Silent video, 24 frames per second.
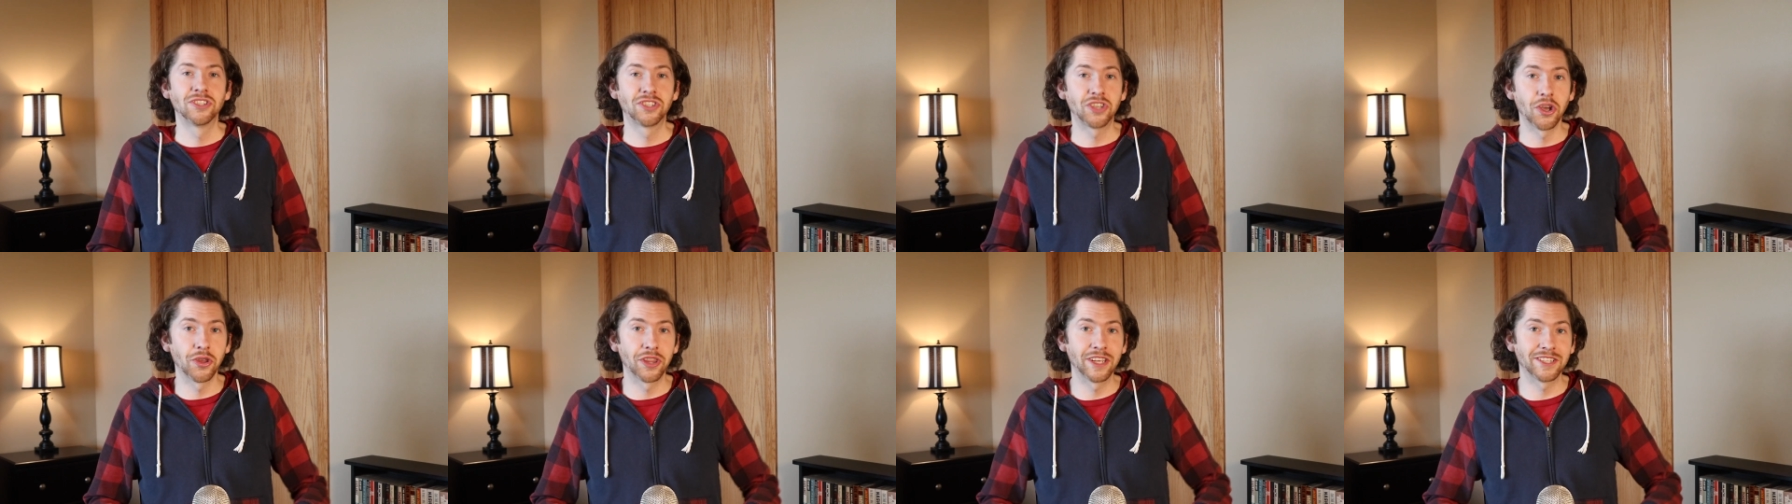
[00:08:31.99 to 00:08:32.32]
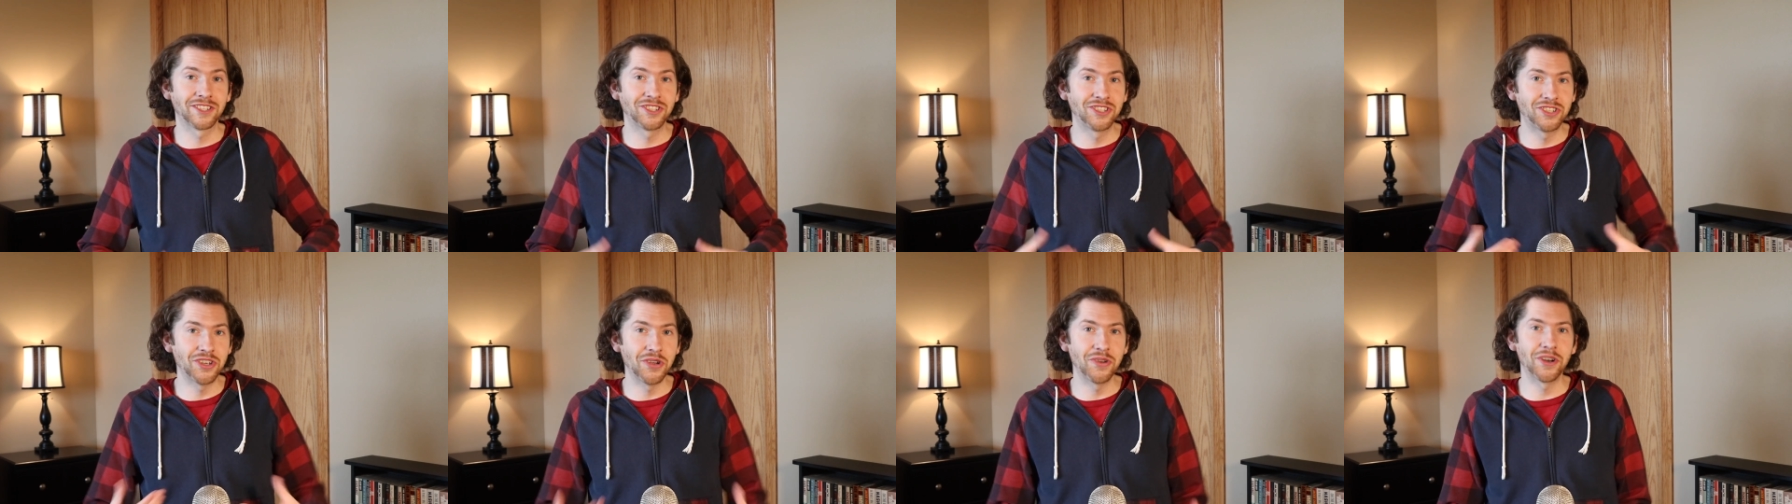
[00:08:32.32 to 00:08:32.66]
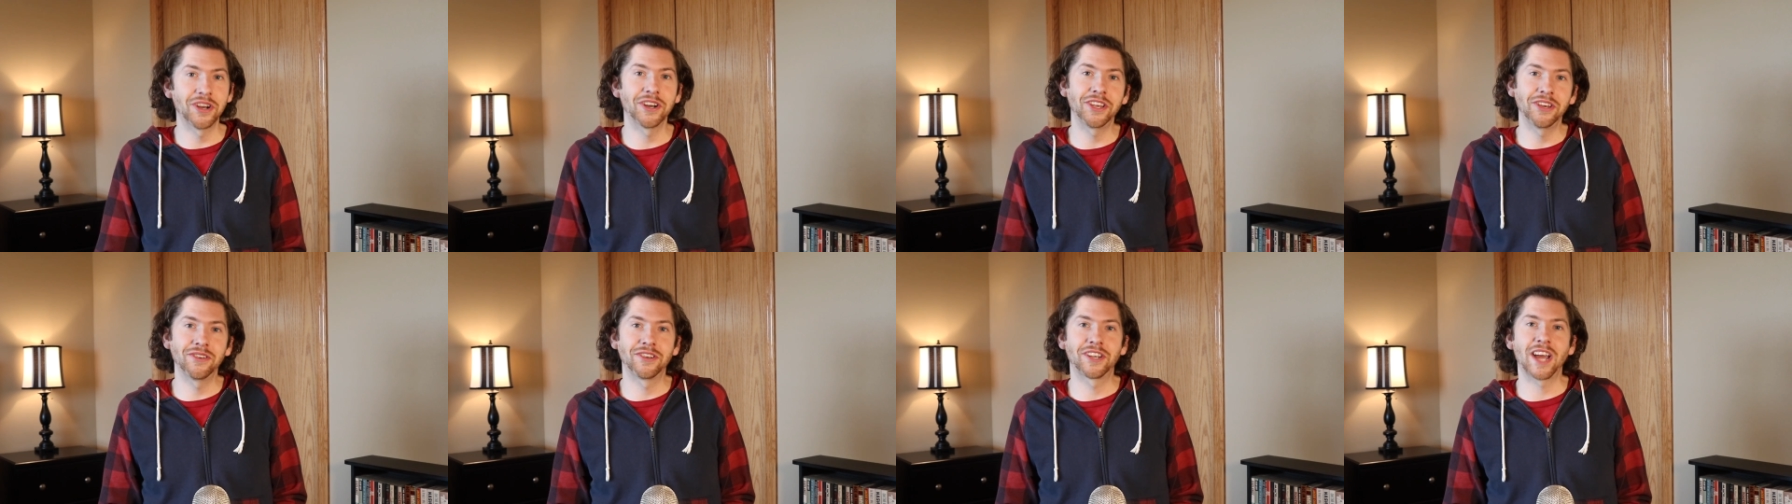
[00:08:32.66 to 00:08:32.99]
So the
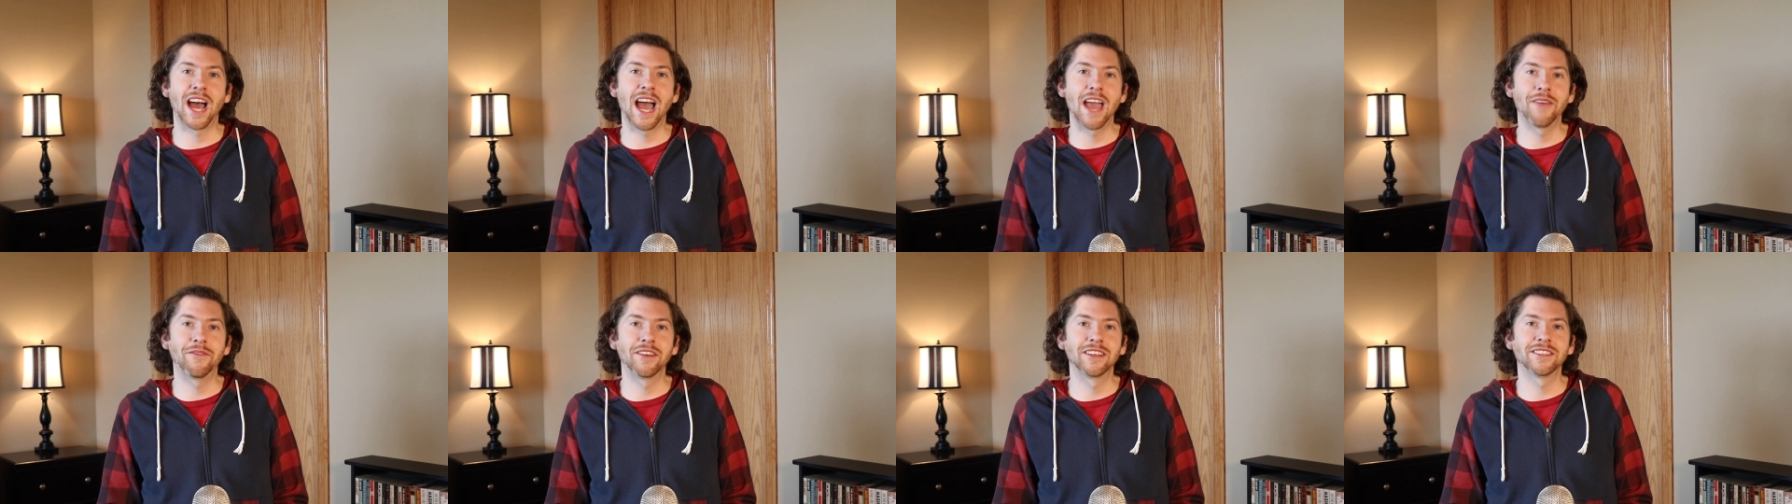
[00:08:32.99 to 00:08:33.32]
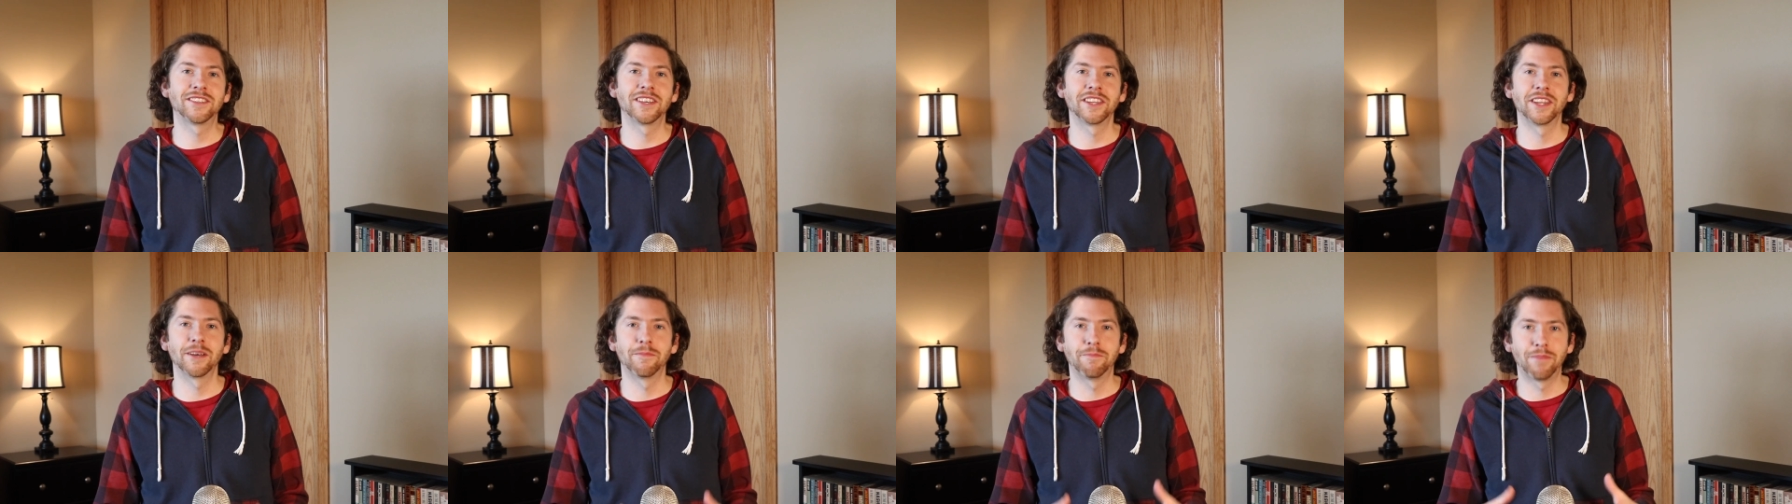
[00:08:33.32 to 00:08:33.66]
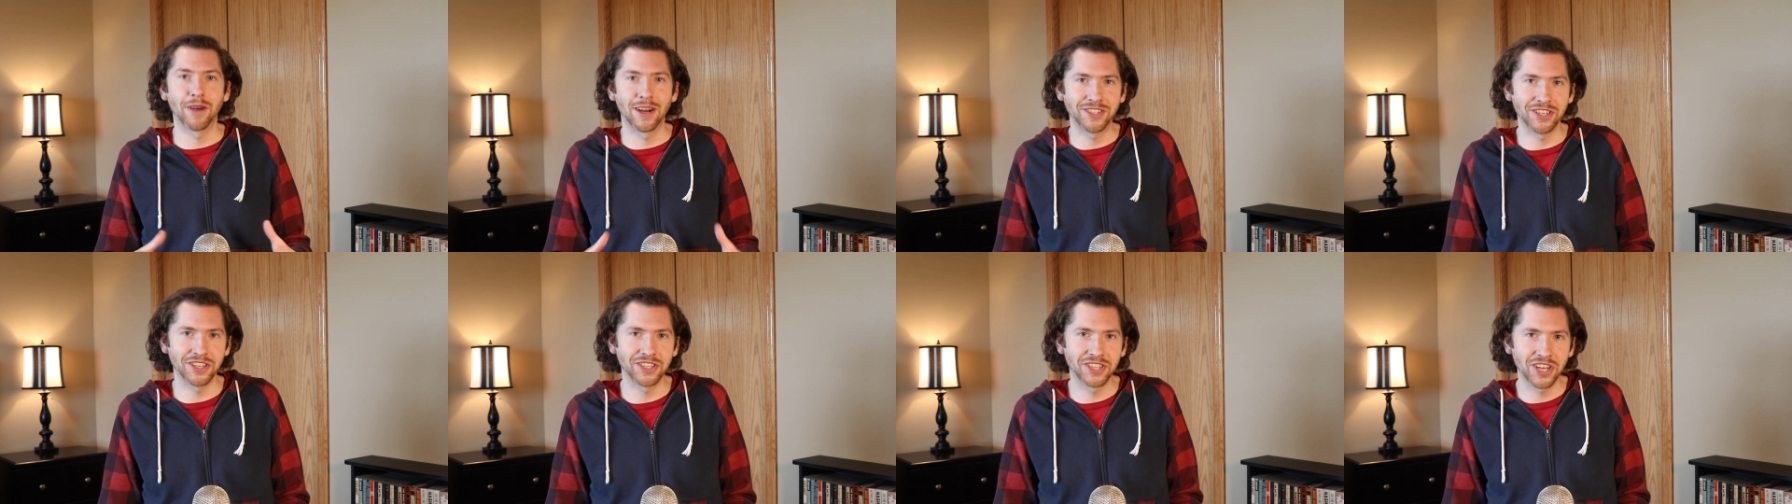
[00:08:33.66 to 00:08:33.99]
sooner you dive into the
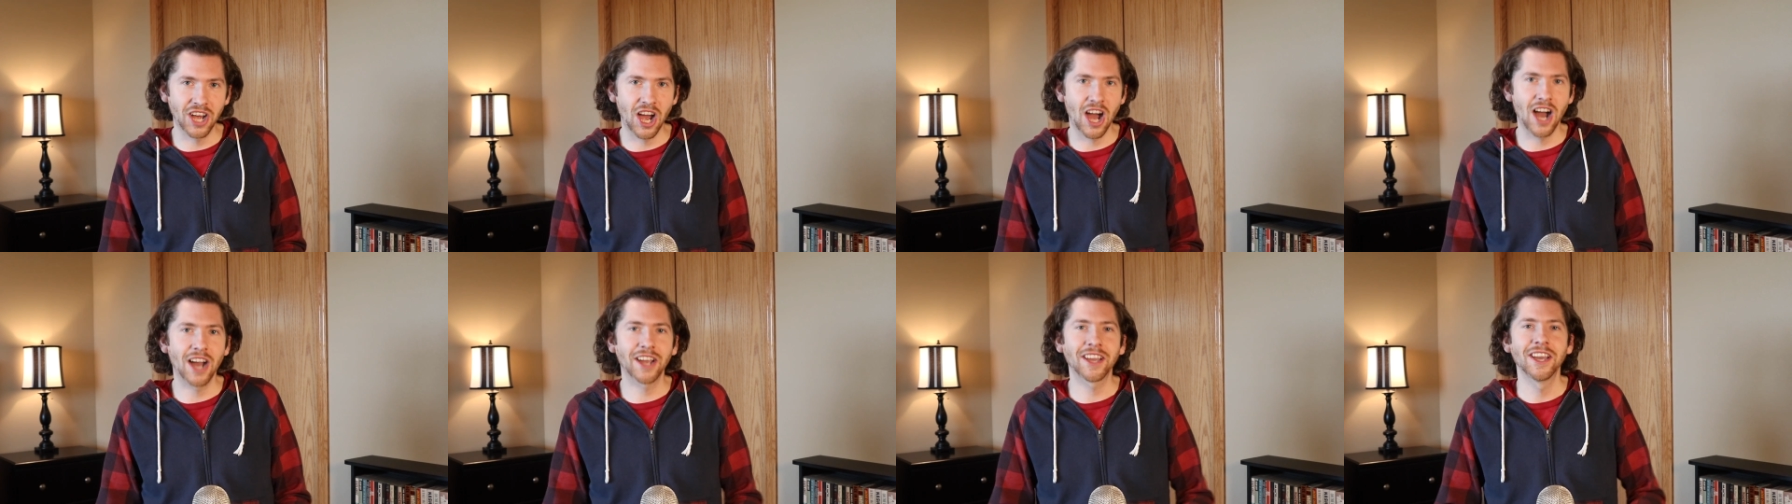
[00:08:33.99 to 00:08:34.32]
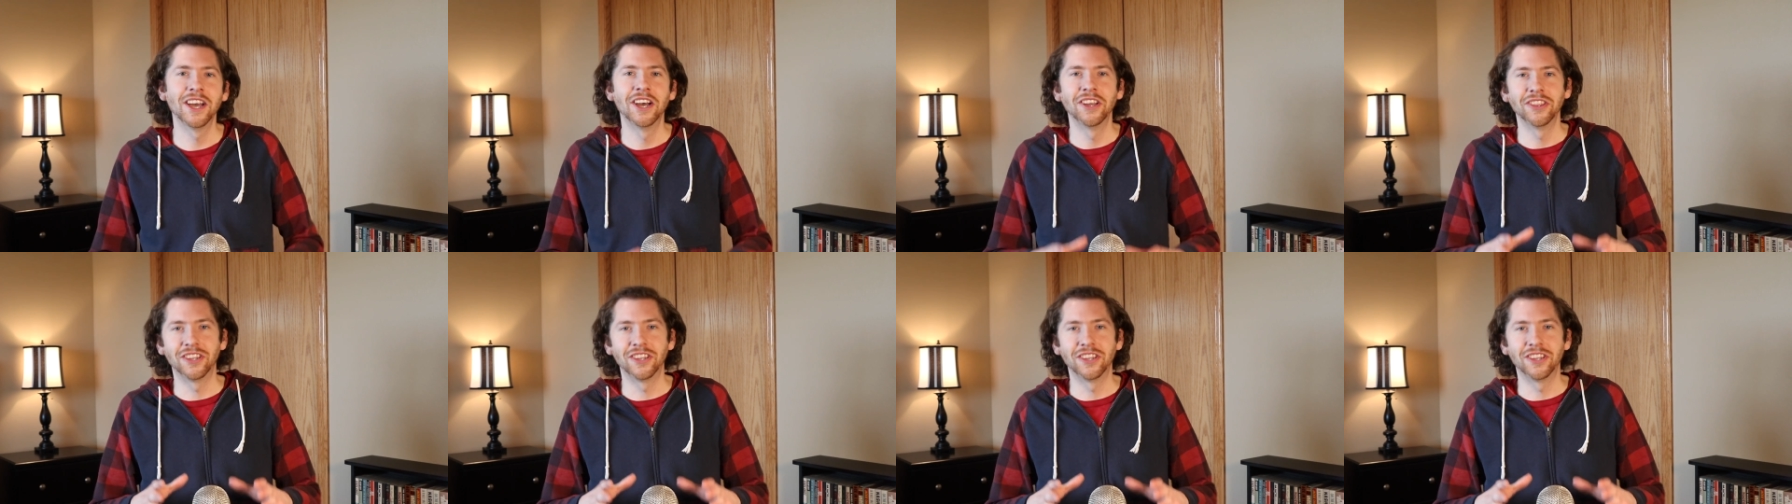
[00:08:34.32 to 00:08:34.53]
budget talk,